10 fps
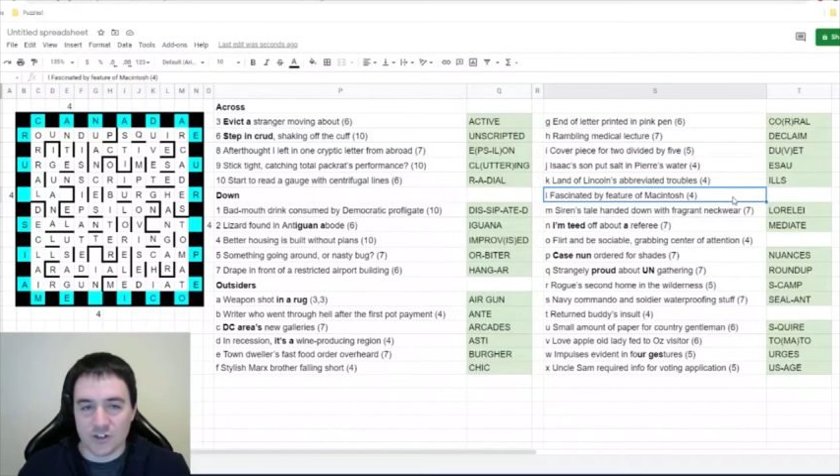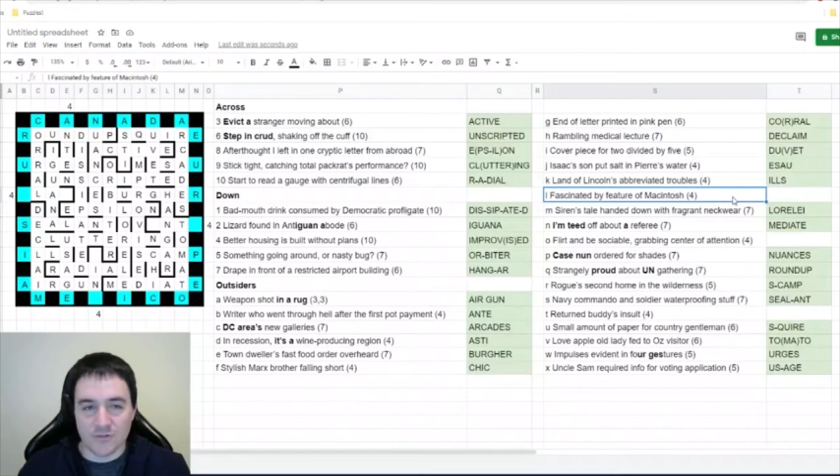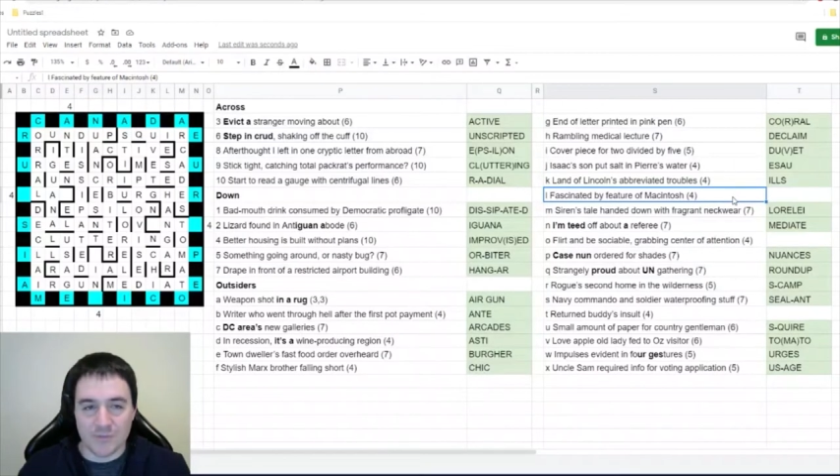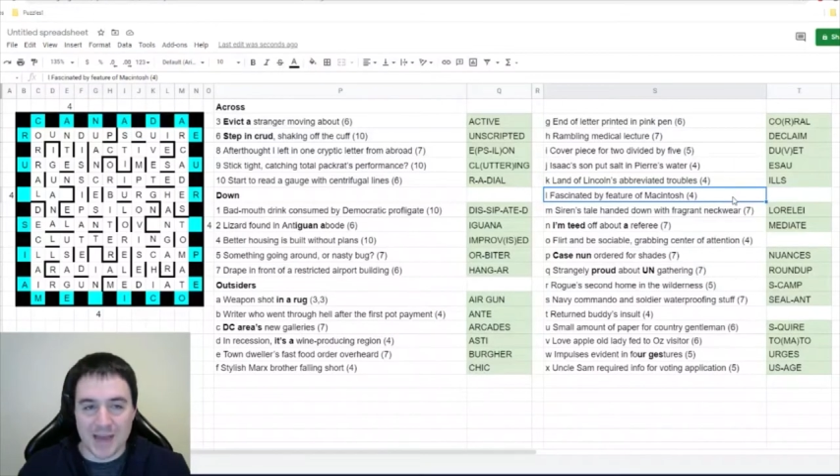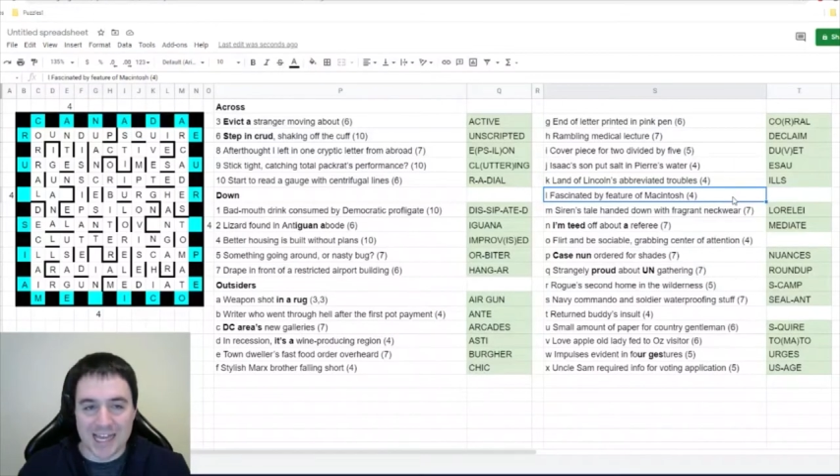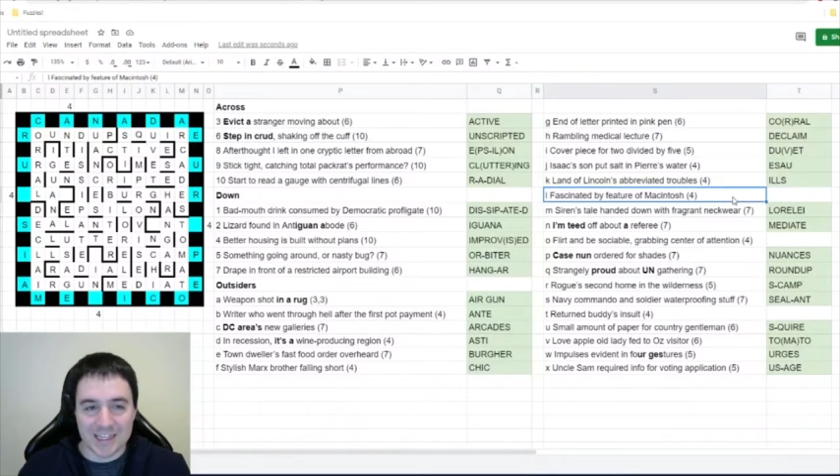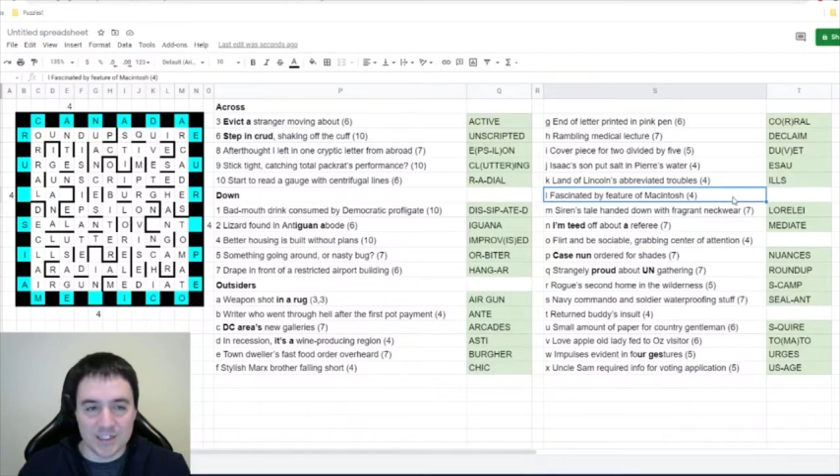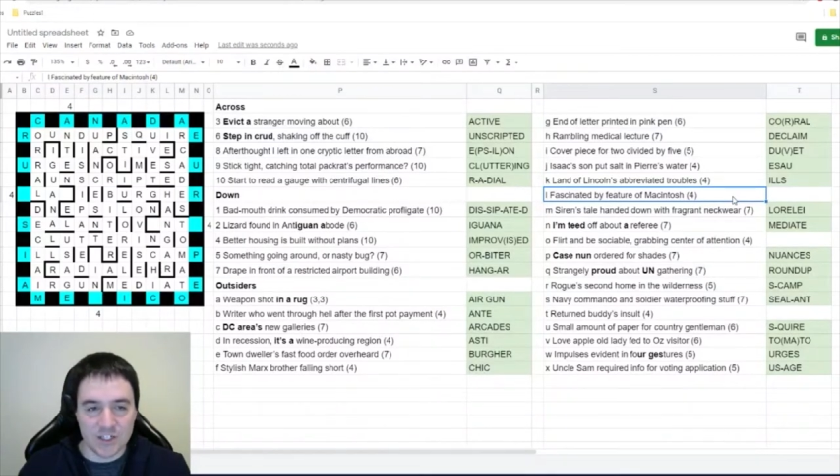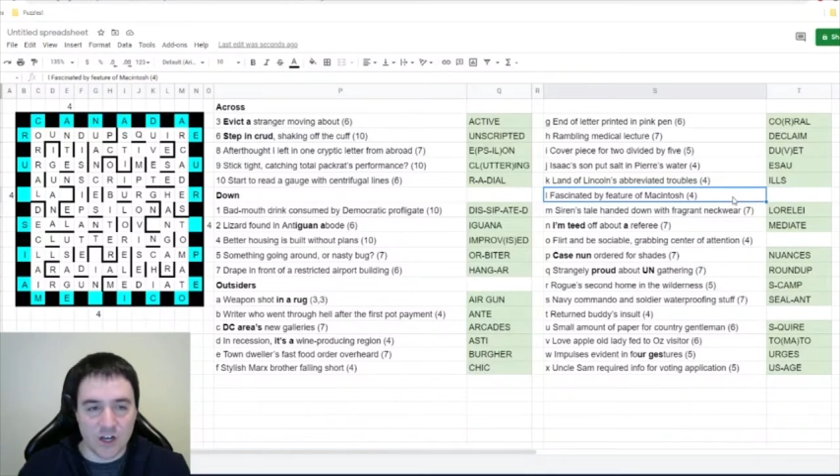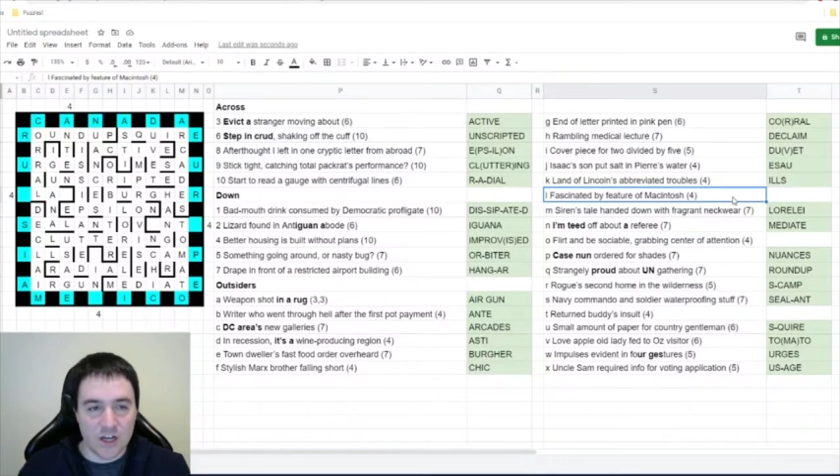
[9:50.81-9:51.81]
of
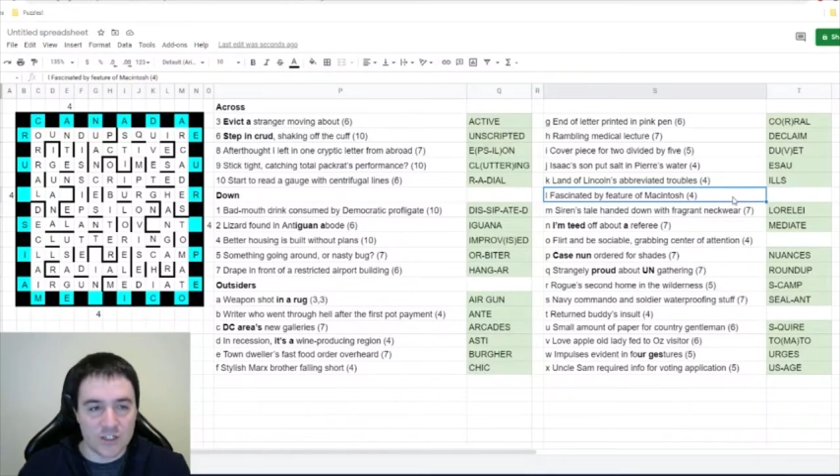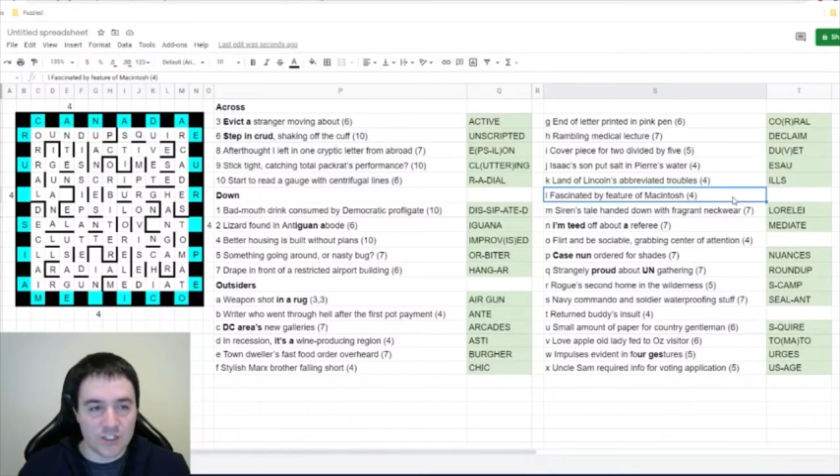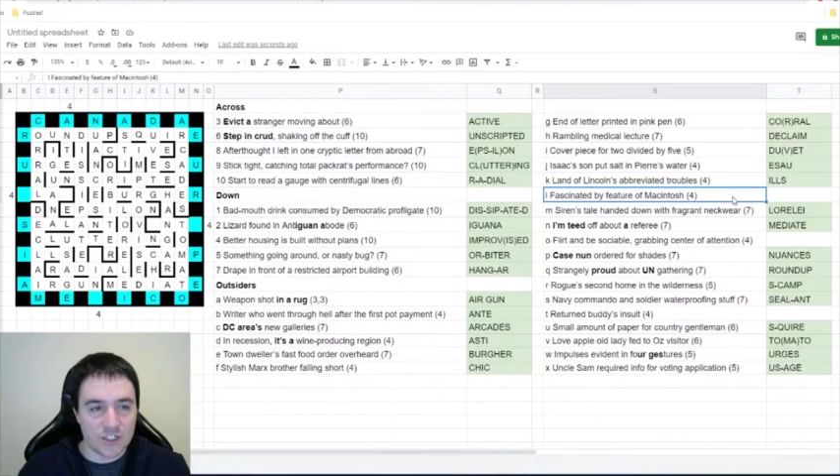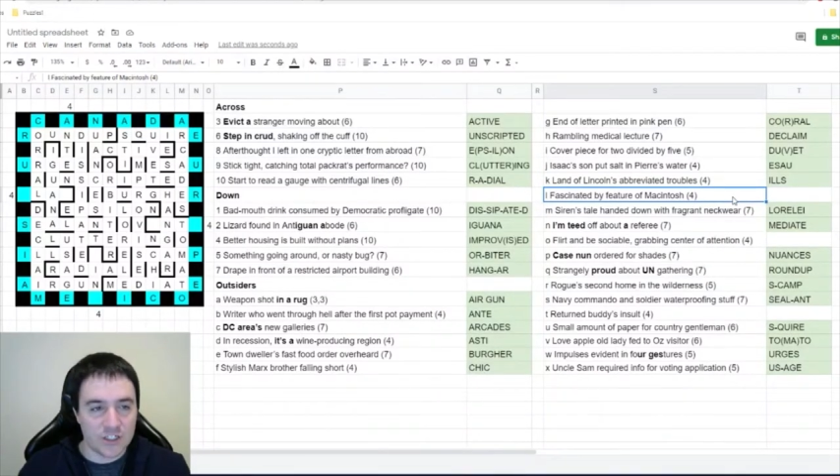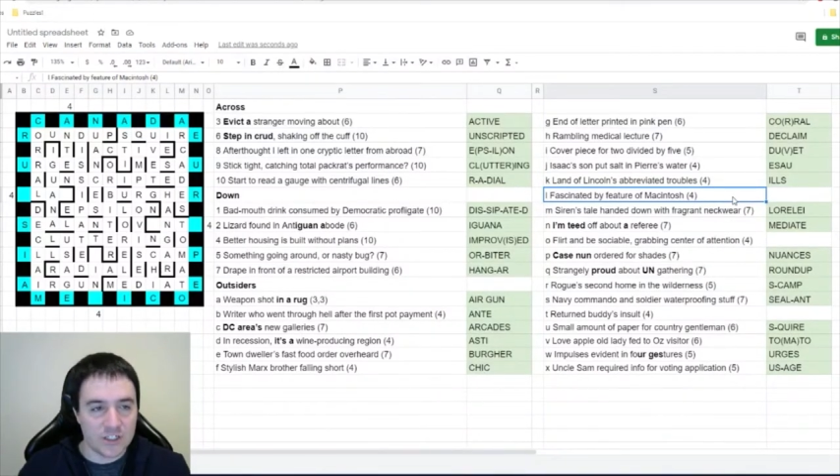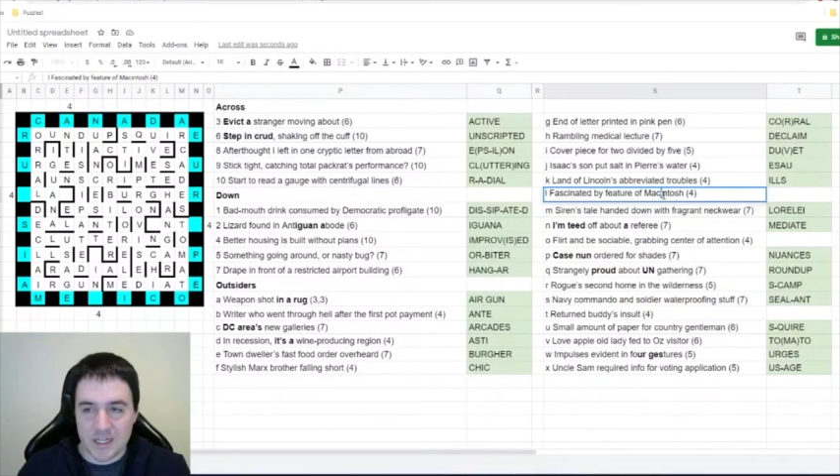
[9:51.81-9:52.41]
Macintosh.